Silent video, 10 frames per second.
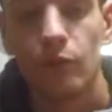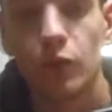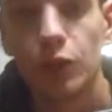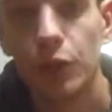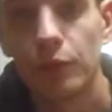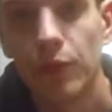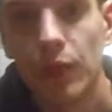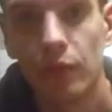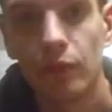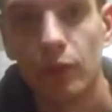shooting
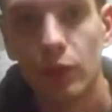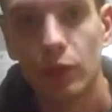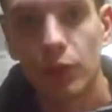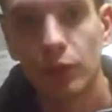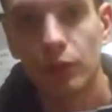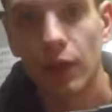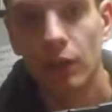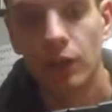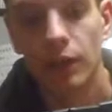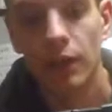finger, your trigger finger,
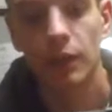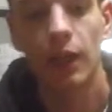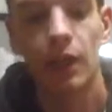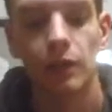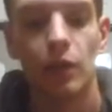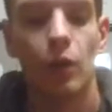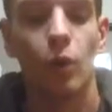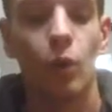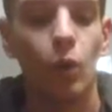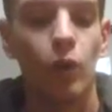just like that.
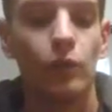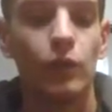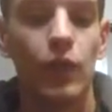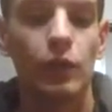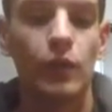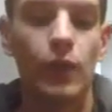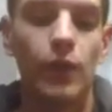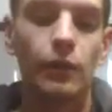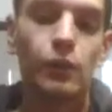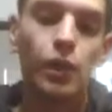Or if you got a
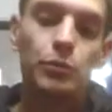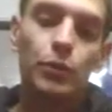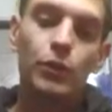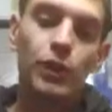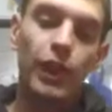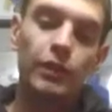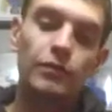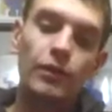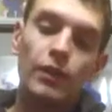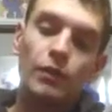two-handed grip, you can
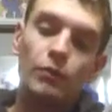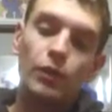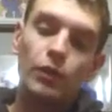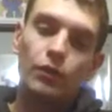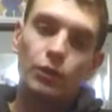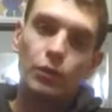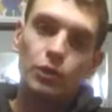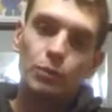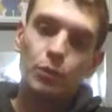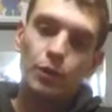activate it with your
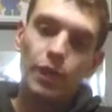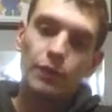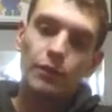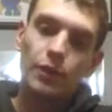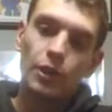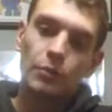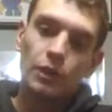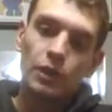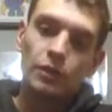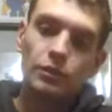sport hand thumb,
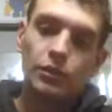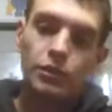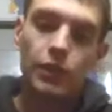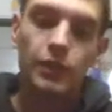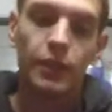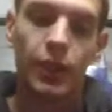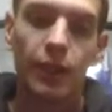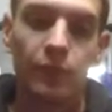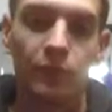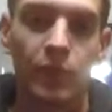just like that.
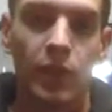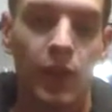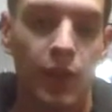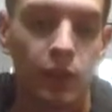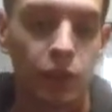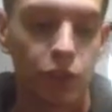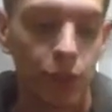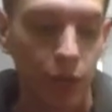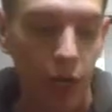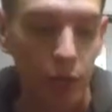And there's
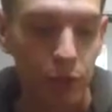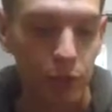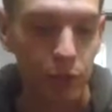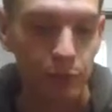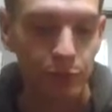two options.